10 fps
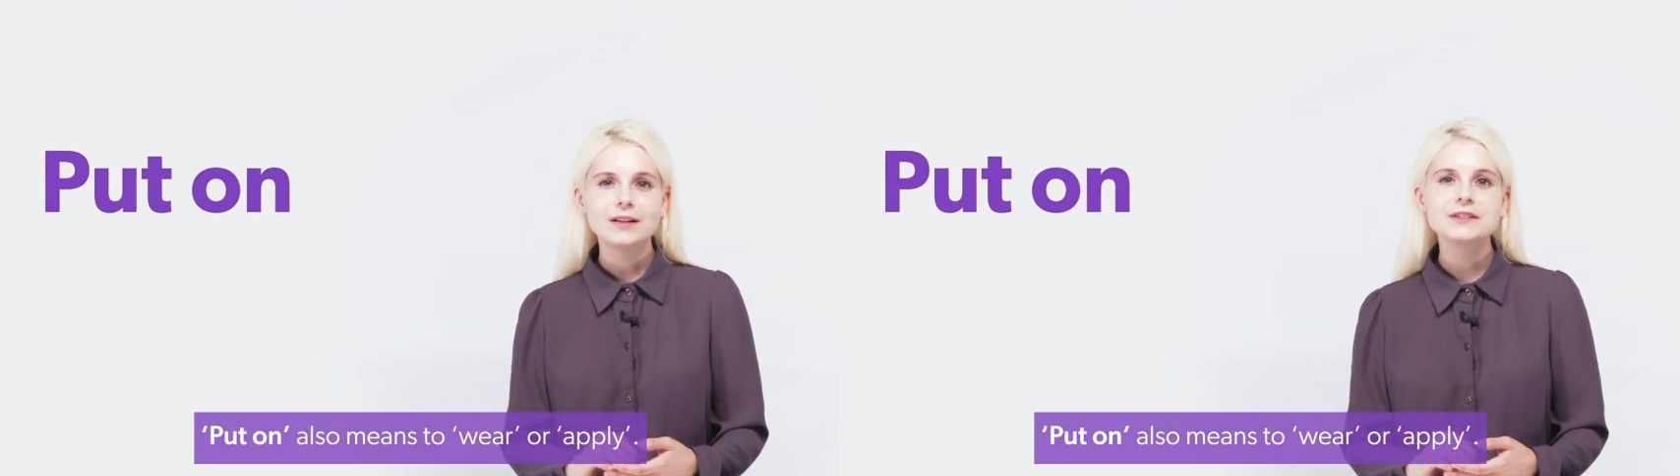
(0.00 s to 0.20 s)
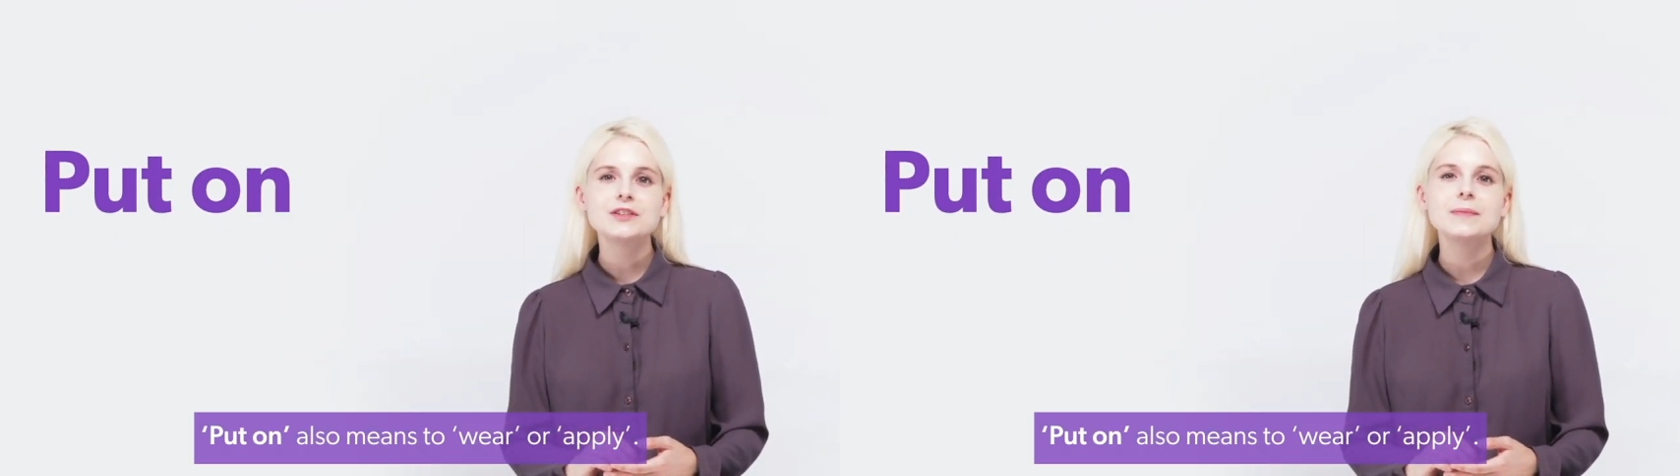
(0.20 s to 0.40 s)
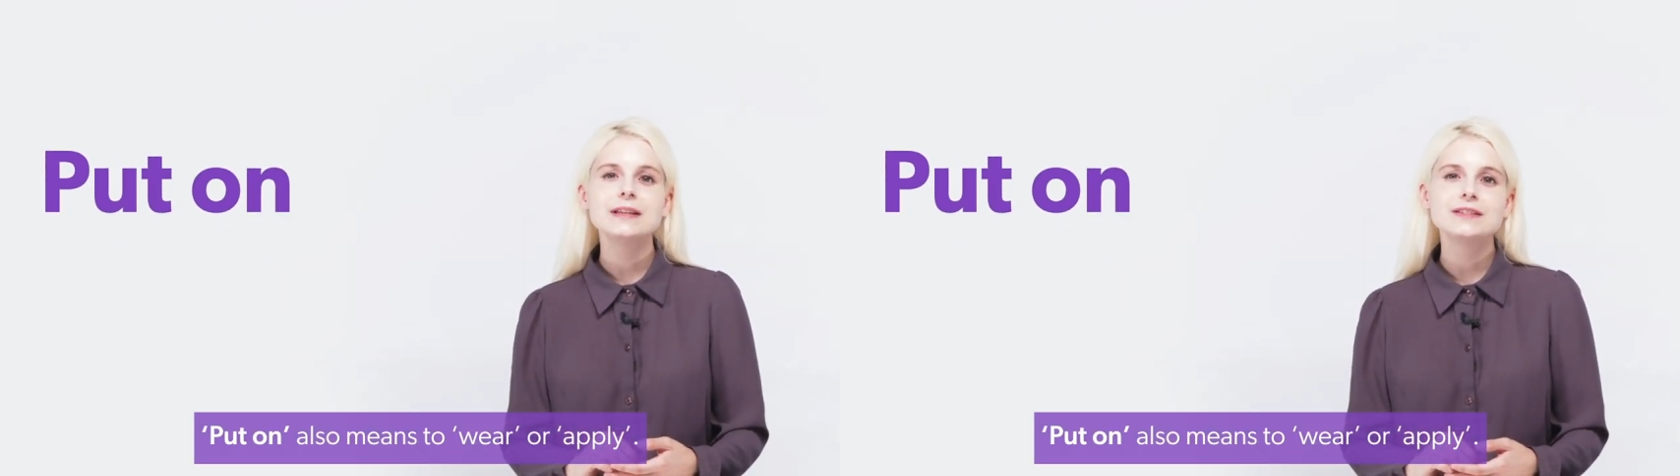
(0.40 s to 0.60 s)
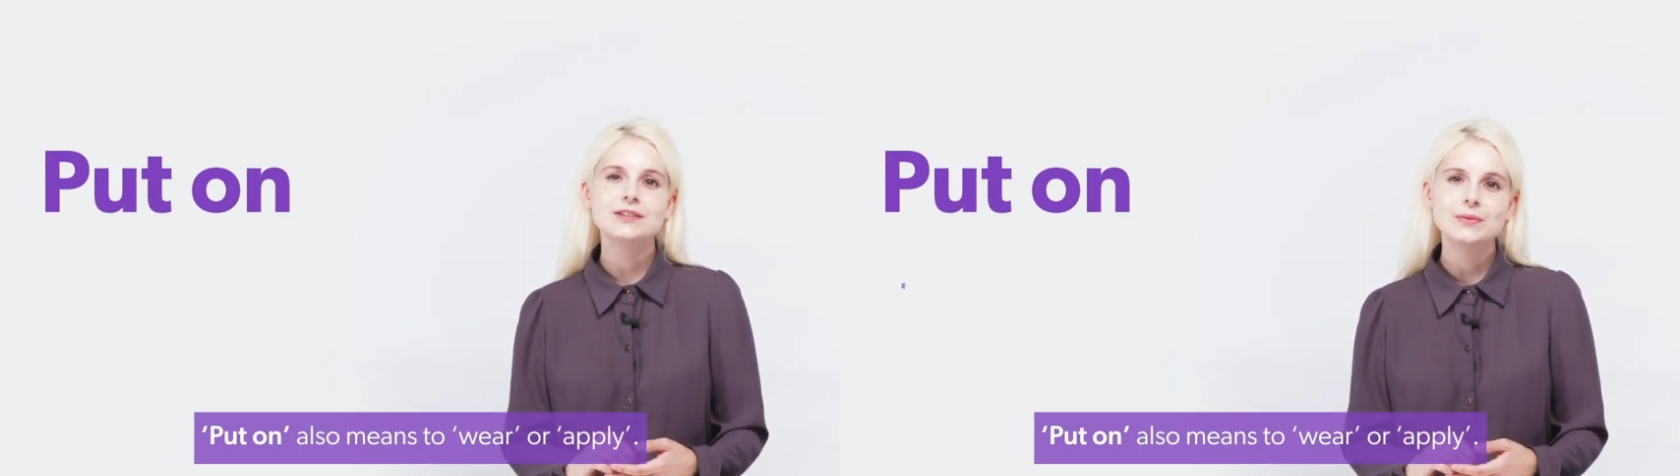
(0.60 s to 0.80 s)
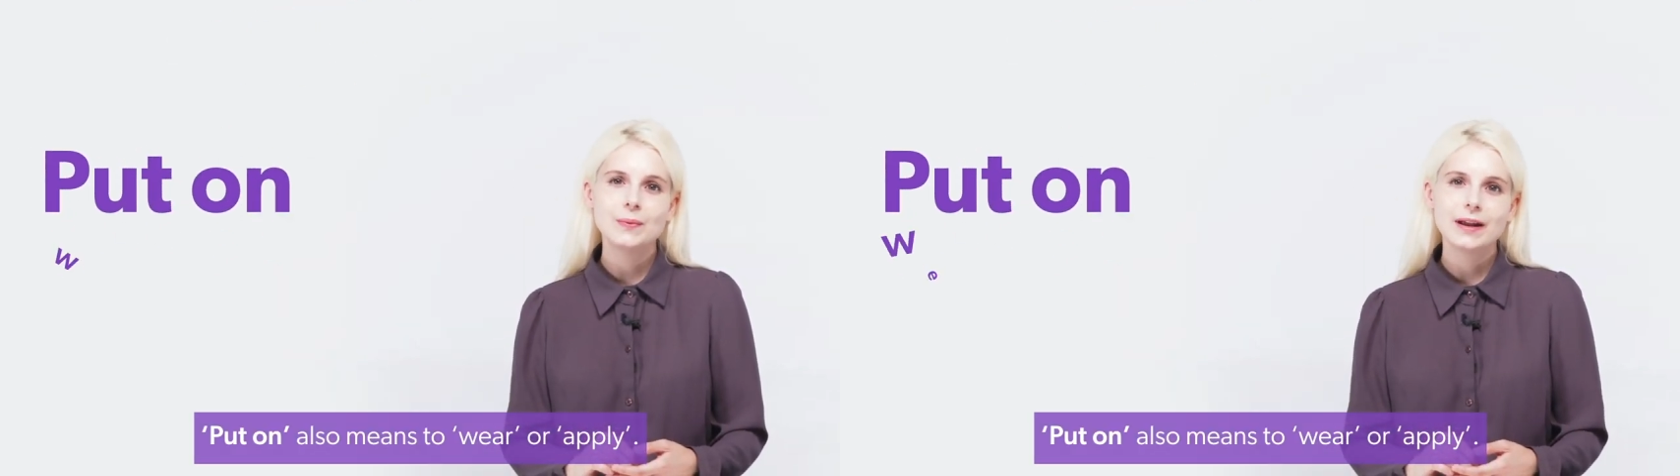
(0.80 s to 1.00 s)
also means
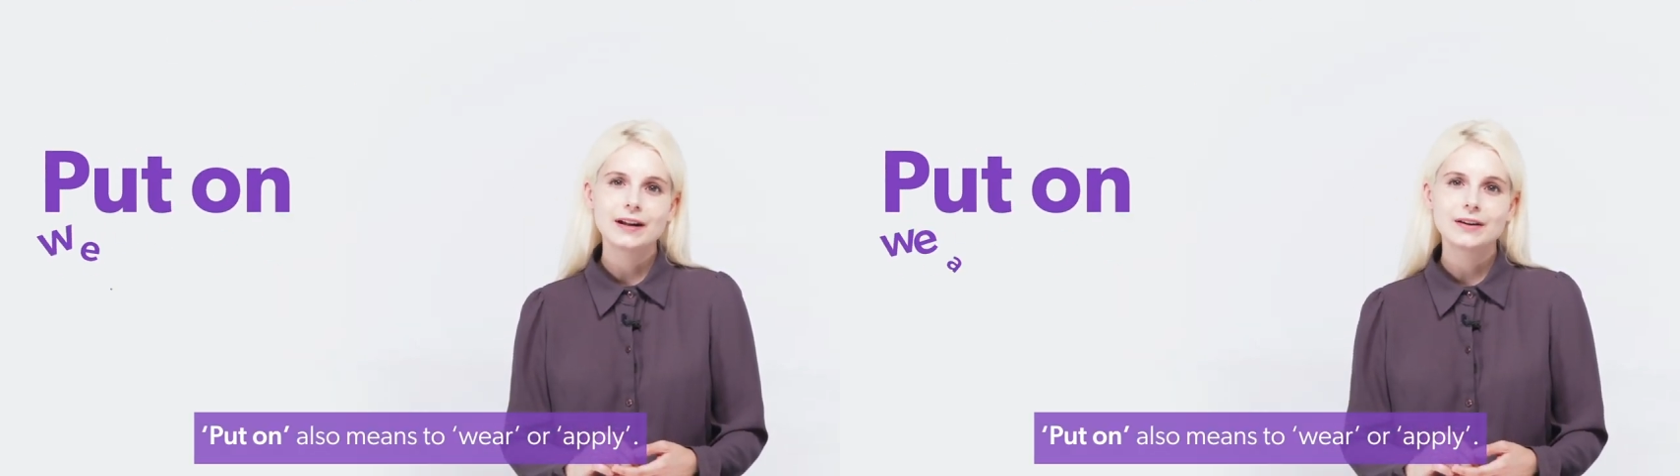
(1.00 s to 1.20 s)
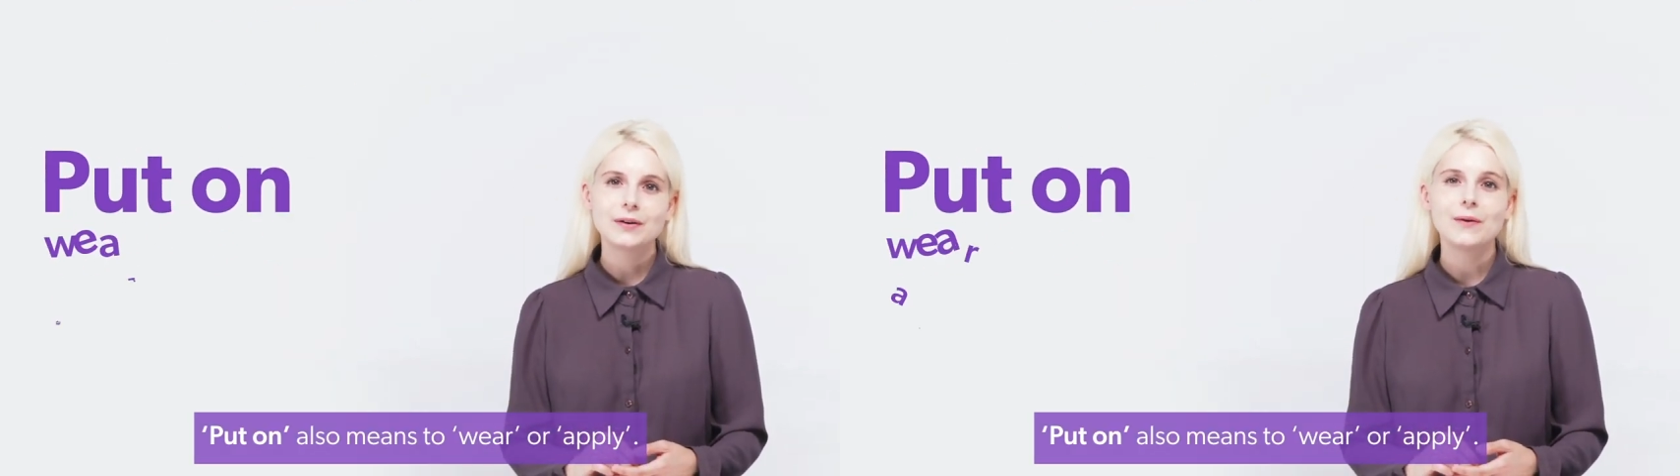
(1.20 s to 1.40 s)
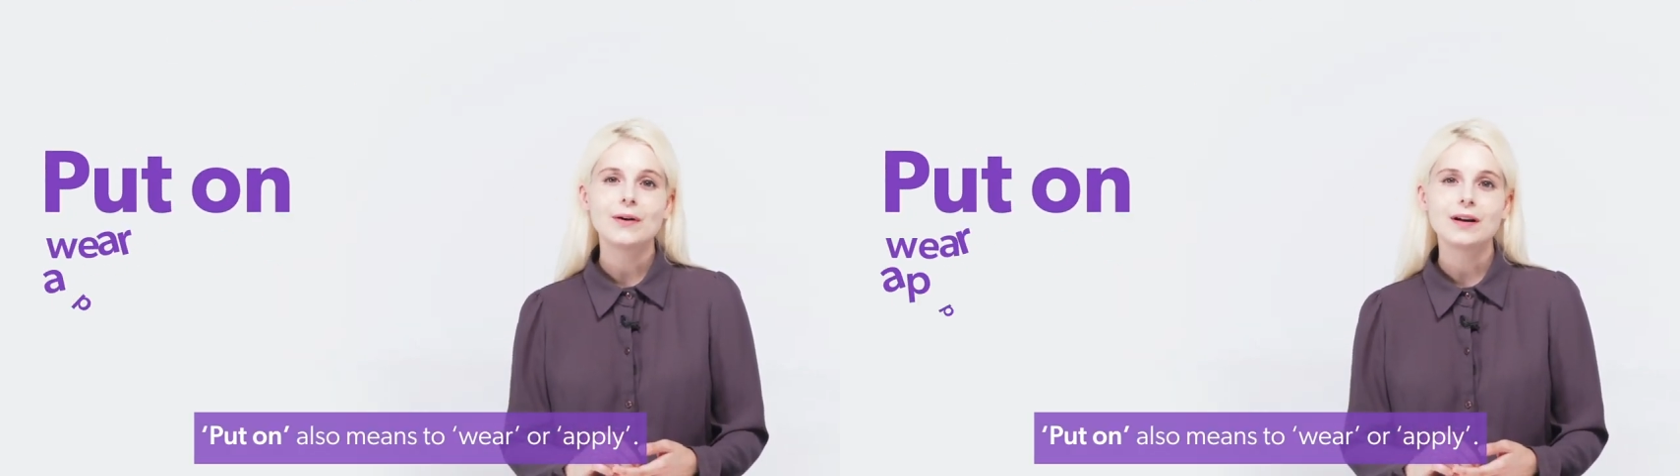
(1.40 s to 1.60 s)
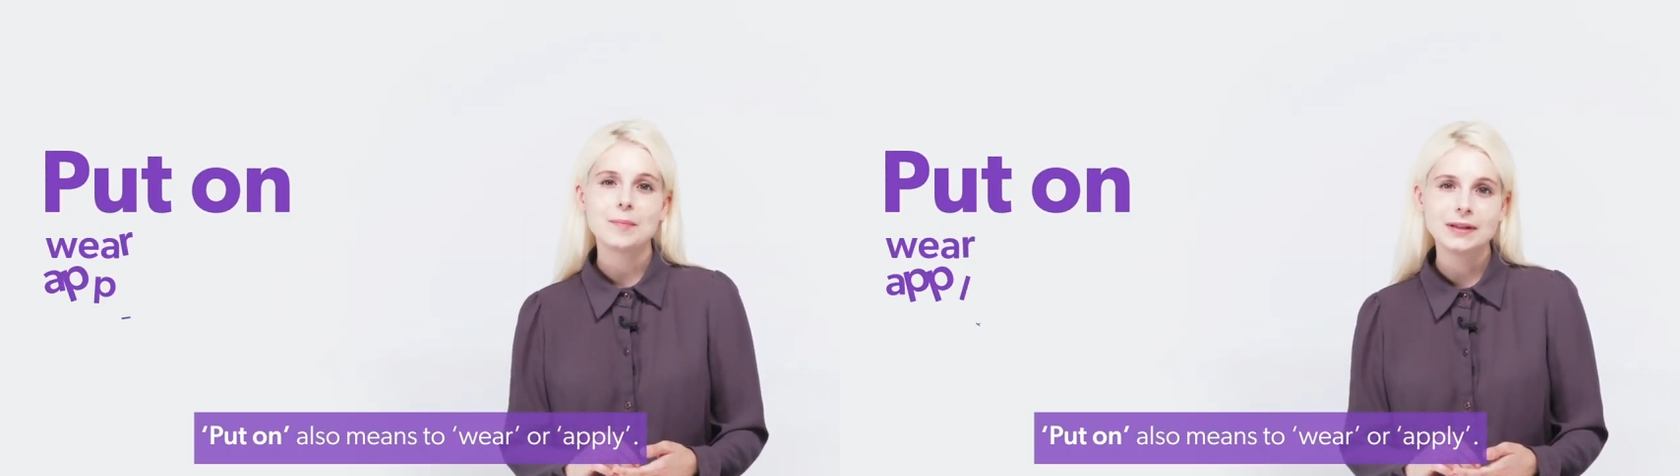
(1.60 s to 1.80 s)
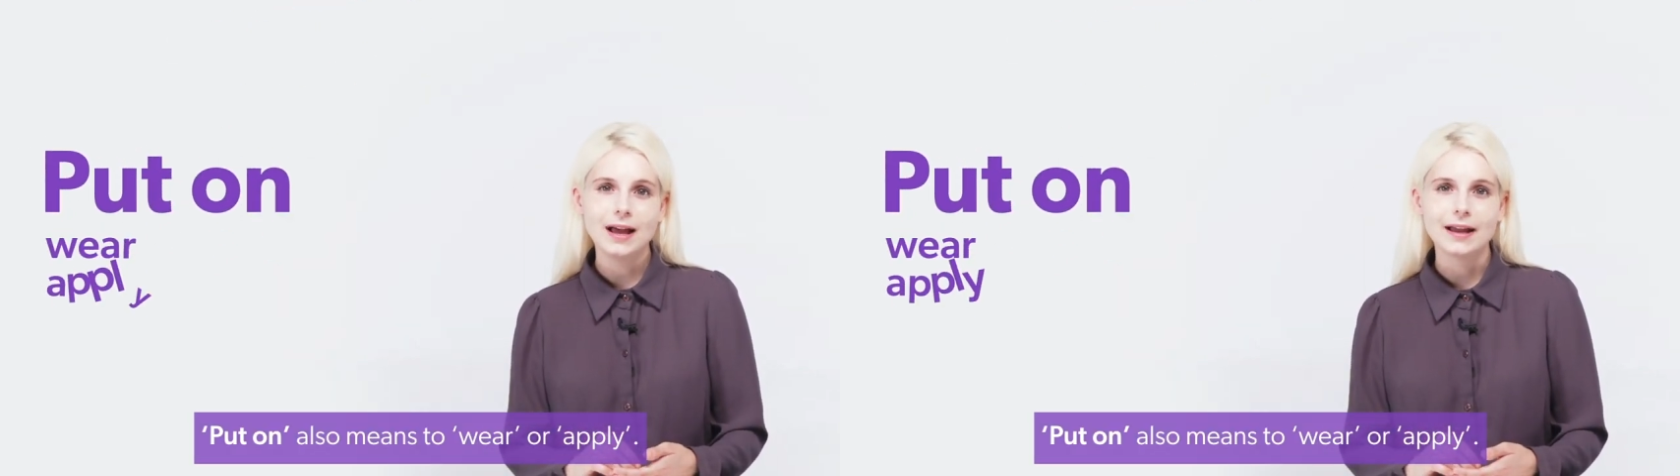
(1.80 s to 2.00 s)
to wear or
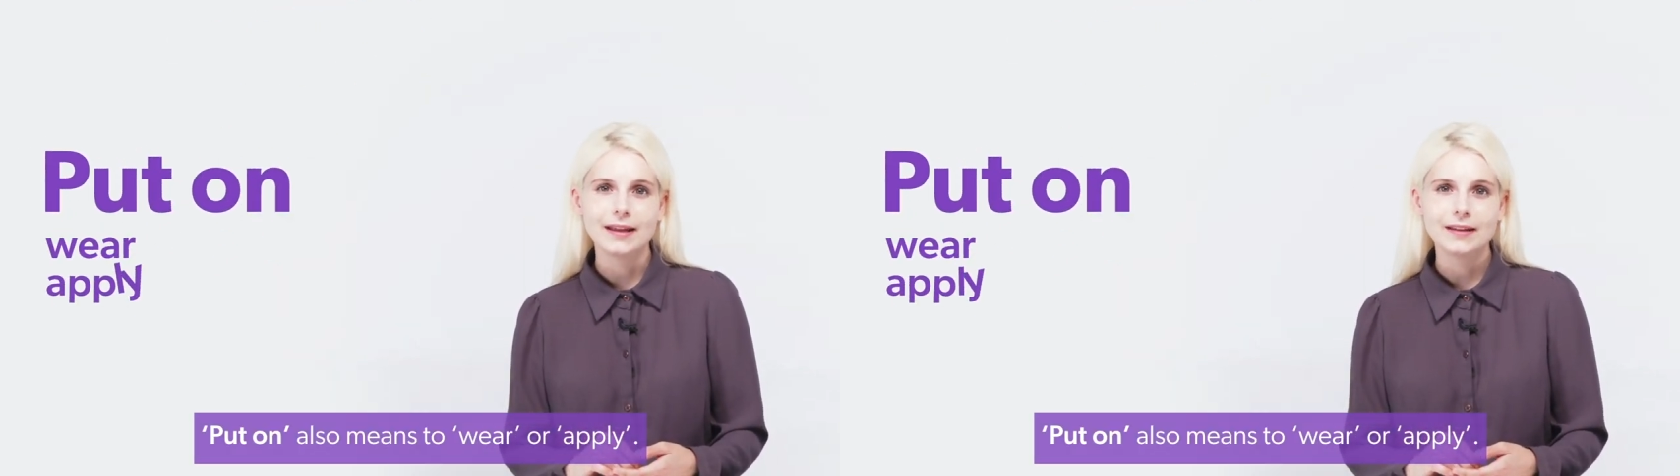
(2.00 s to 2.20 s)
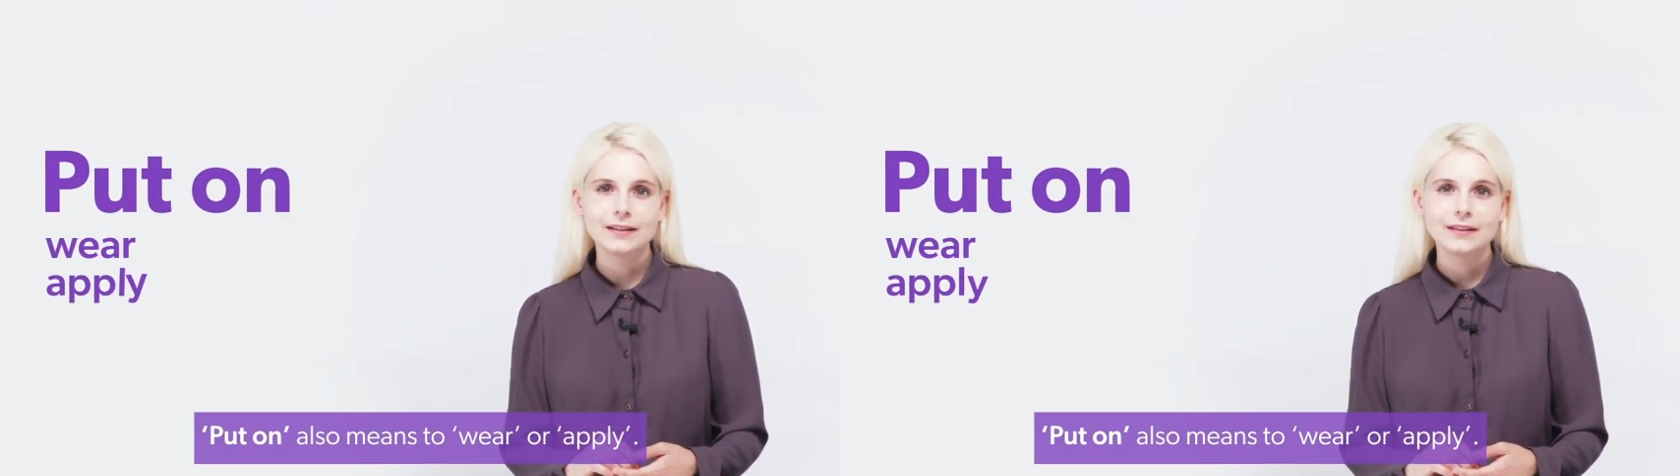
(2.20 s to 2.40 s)
apply.